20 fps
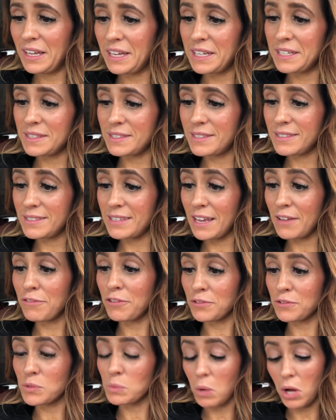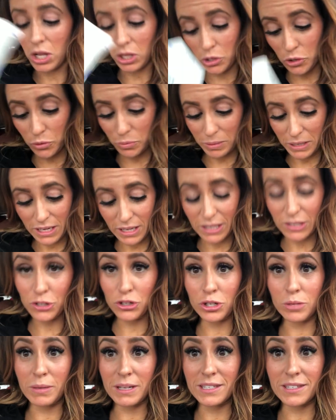it's safe if swallowed because
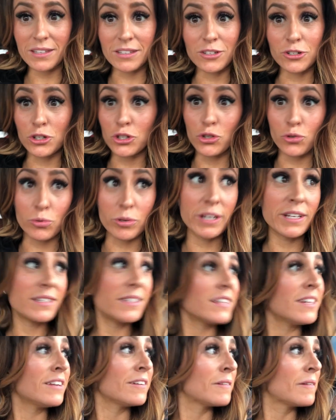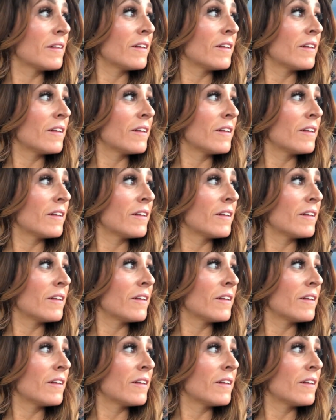she basically just drinks it.